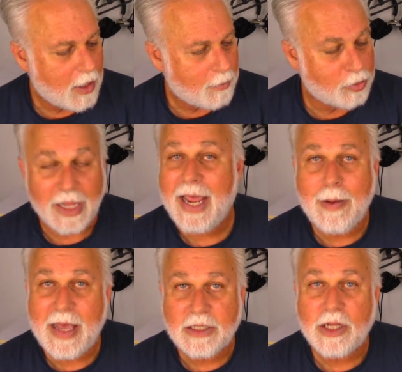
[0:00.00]
blame
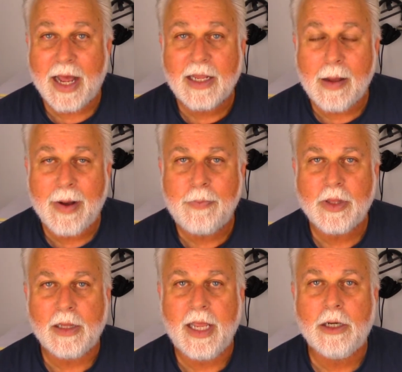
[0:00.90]
has not come up with
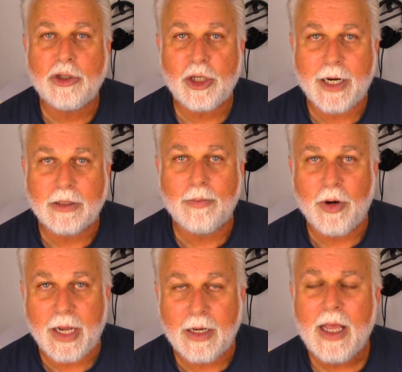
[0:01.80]
a legal channel to
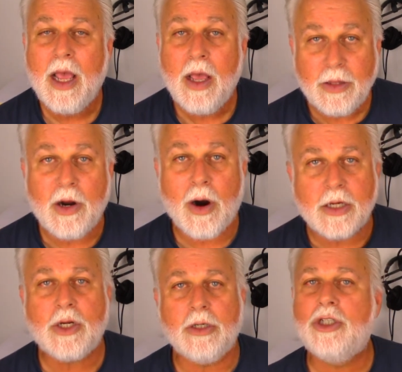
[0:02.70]
bring in. There are
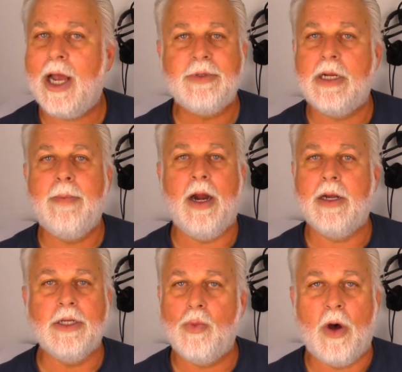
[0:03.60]
certain jobs that
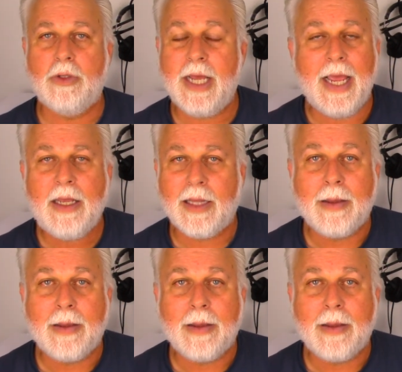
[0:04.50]
Americans won't take, like